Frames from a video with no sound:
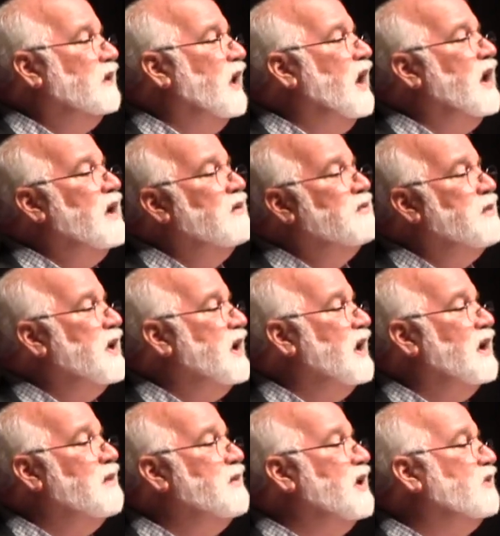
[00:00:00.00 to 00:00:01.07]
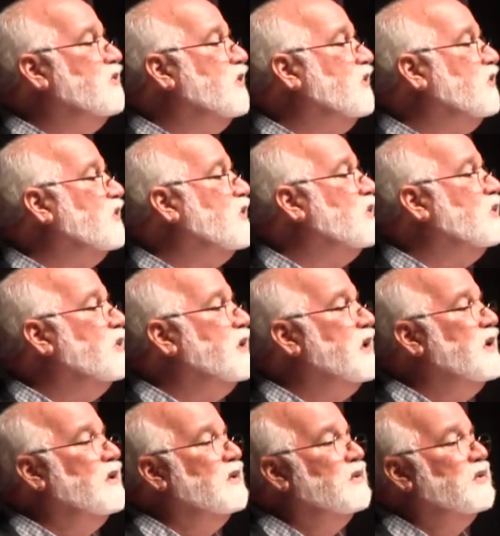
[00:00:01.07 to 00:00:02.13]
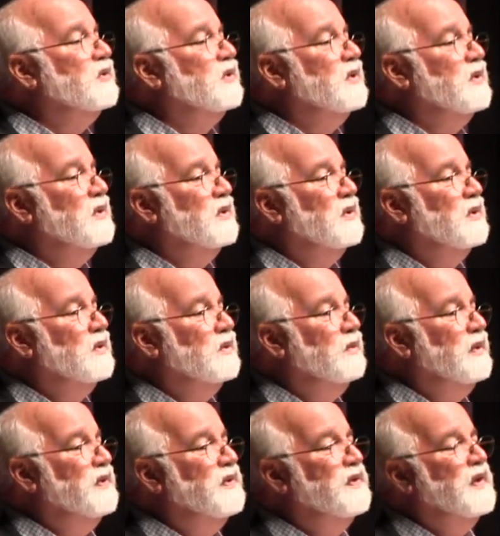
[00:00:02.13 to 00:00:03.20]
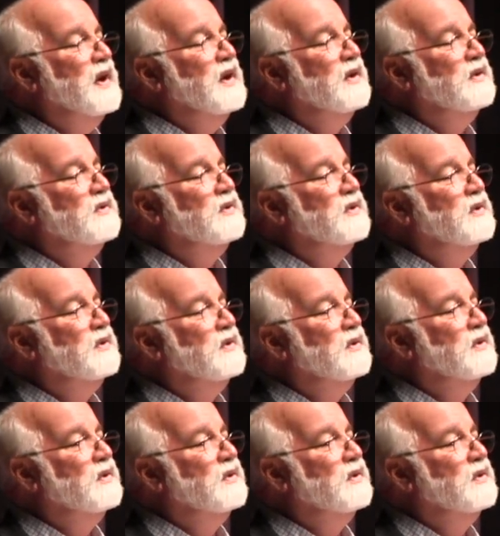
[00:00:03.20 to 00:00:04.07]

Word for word: day of my elementary school years with things